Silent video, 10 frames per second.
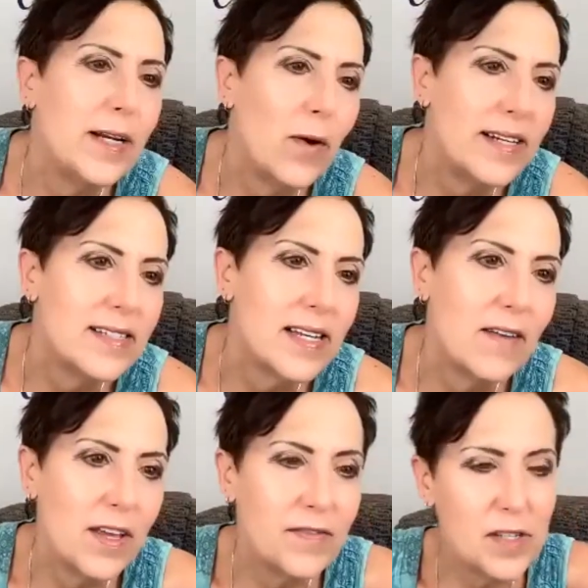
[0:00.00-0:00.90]
um,
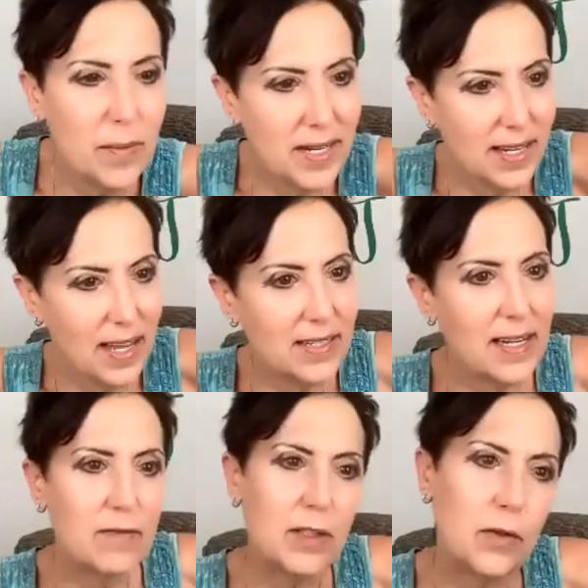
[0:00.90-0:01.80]
if, if somebody can't
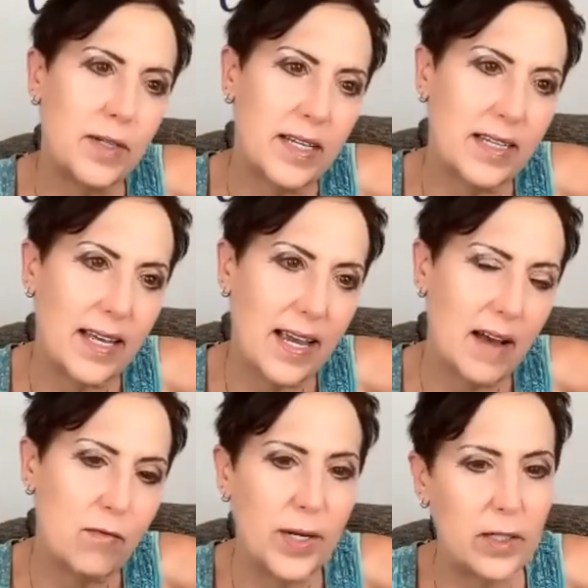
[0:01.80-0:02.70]
have gluten, can they
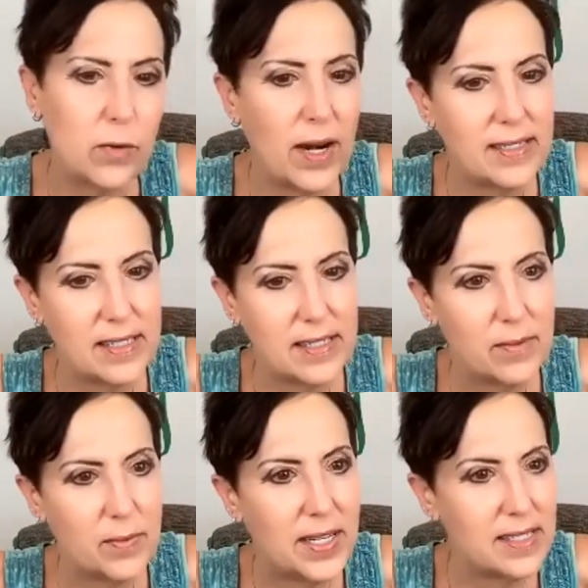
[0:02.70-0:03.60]
have wheatgrass?
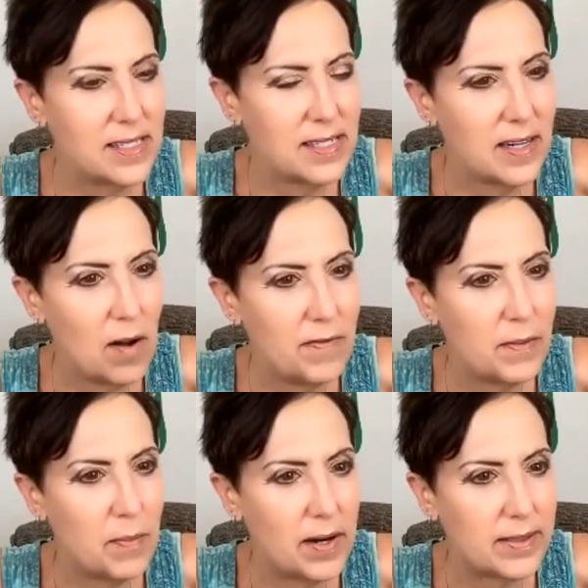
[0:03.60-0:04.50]
Because isn't it
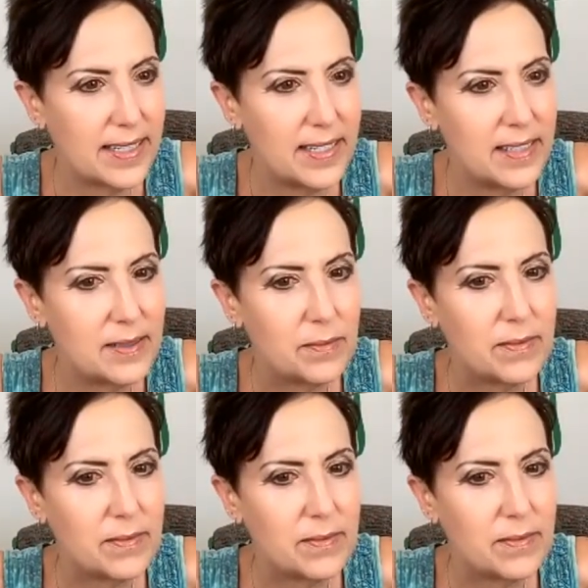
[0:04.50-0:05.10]
often barley?